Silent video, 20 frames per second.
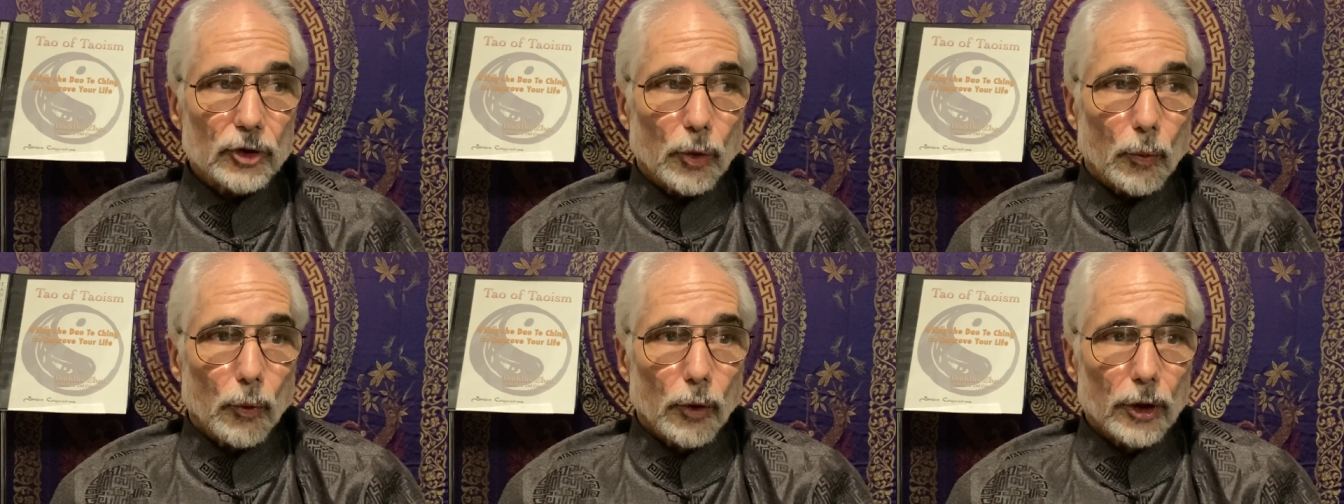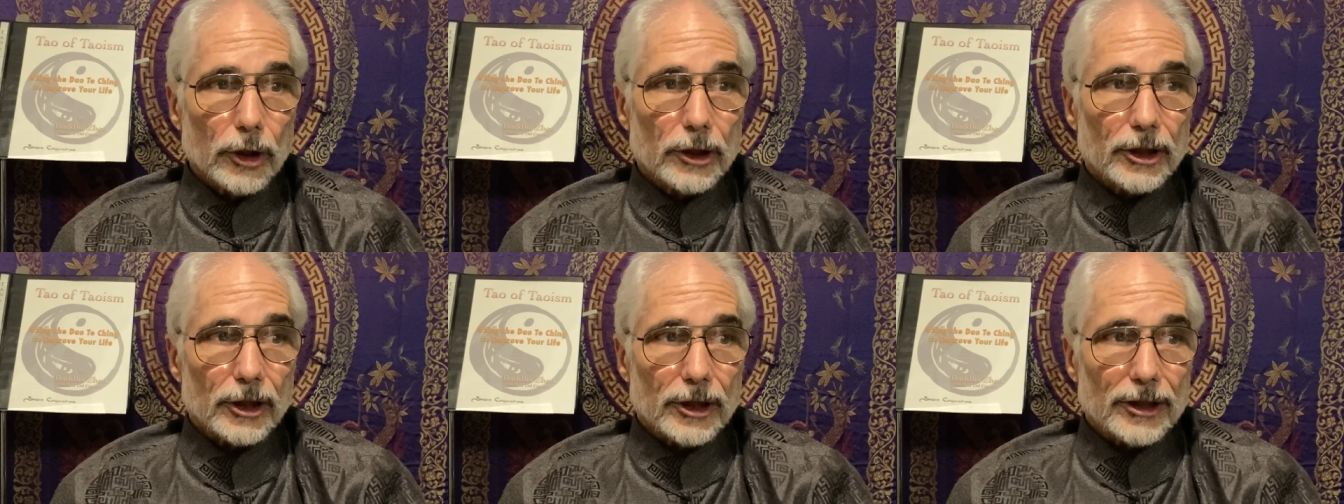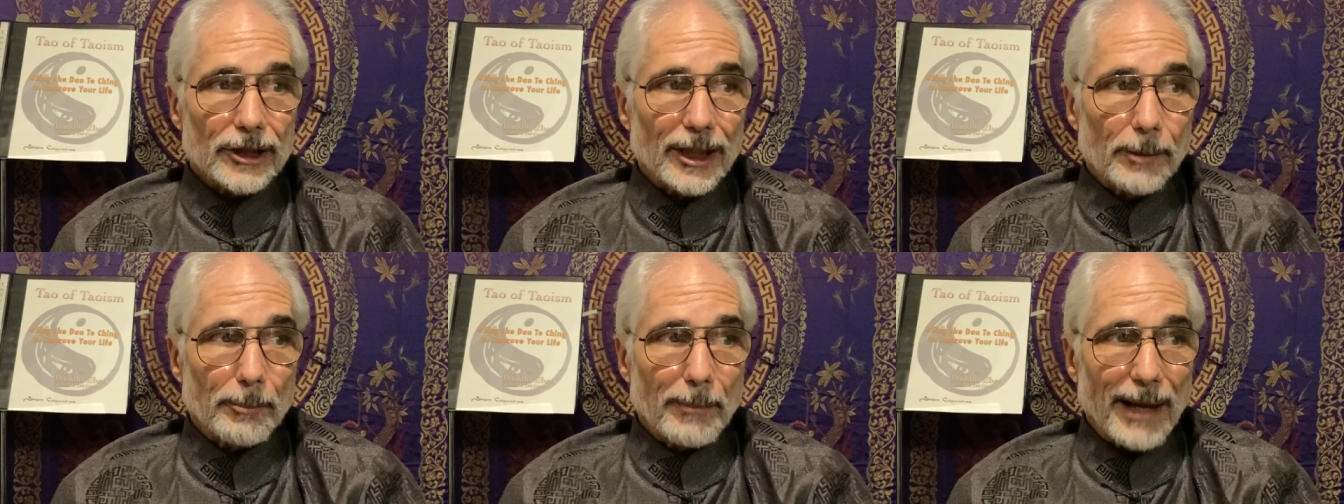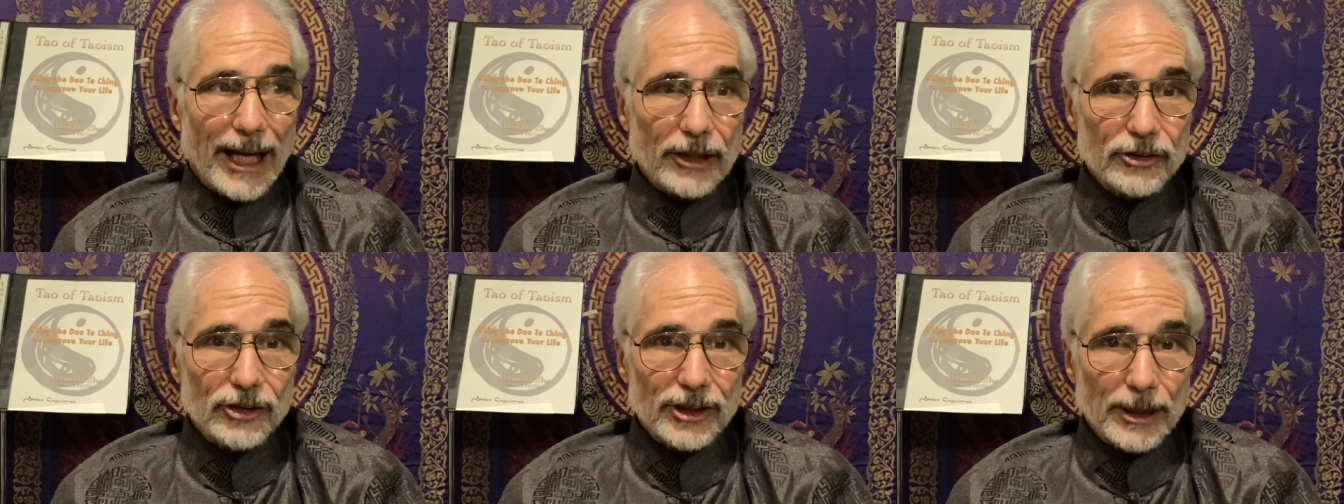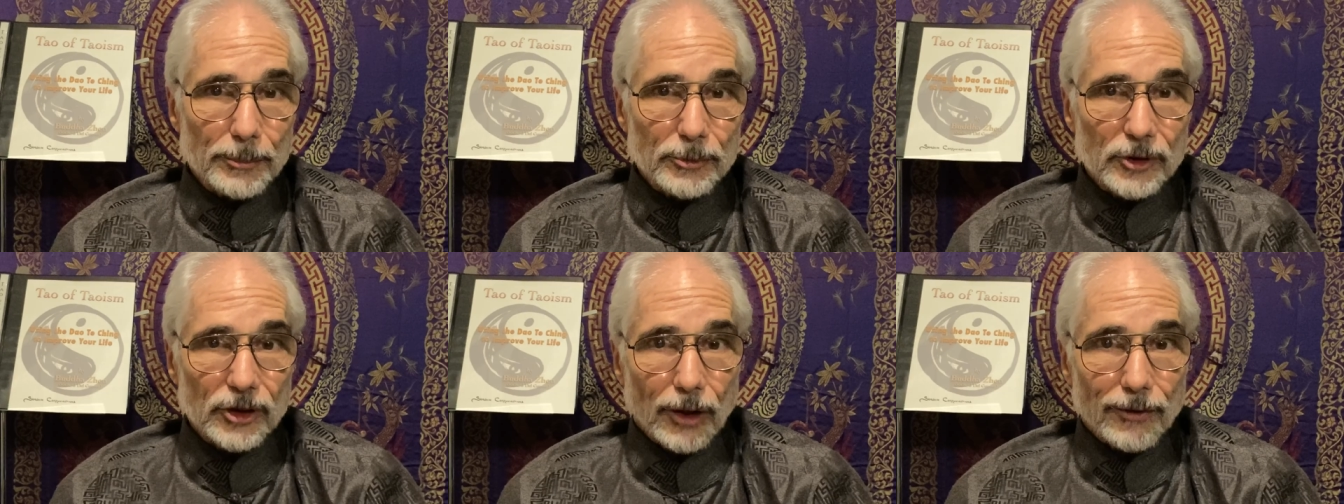worker can imagine
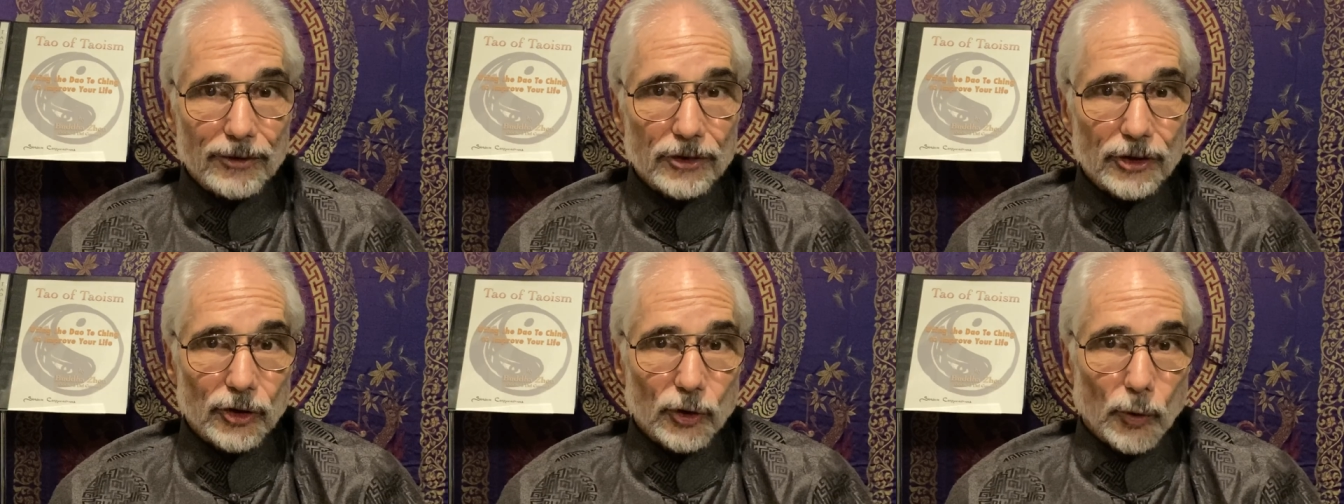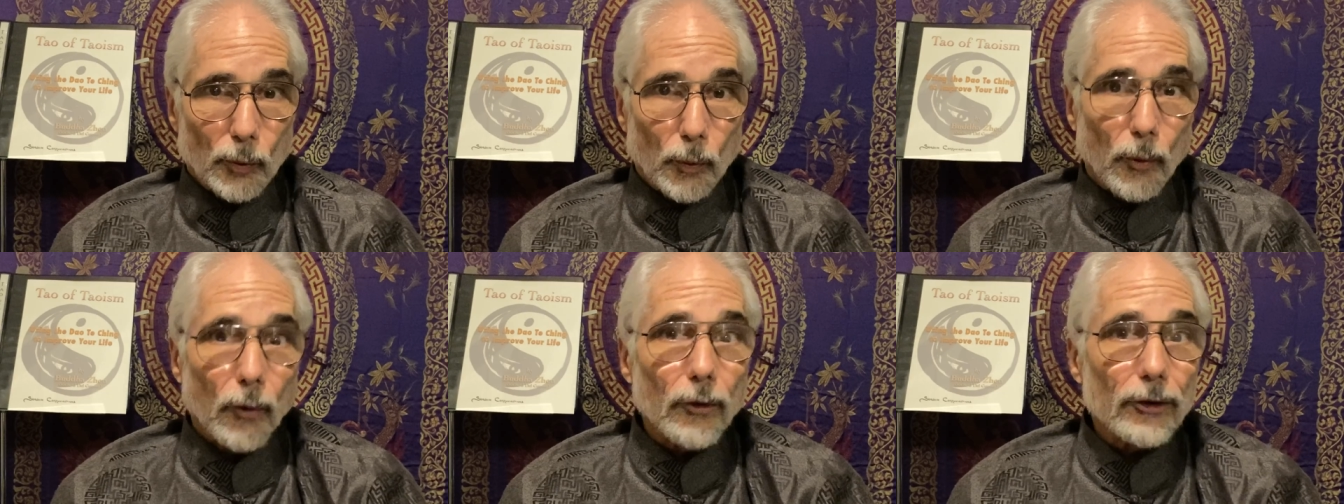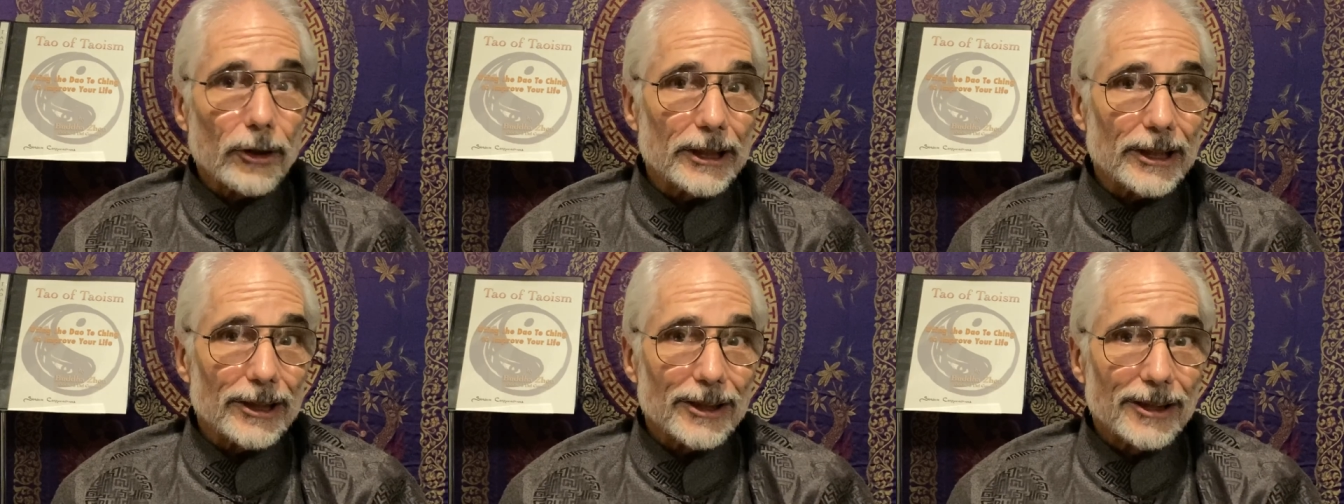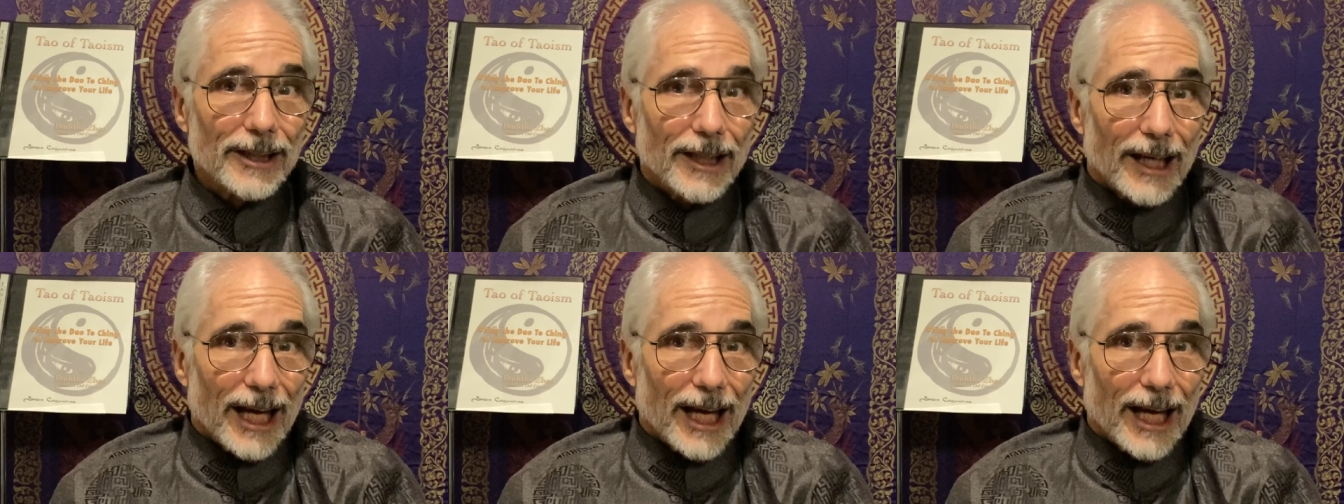themselves as a warrior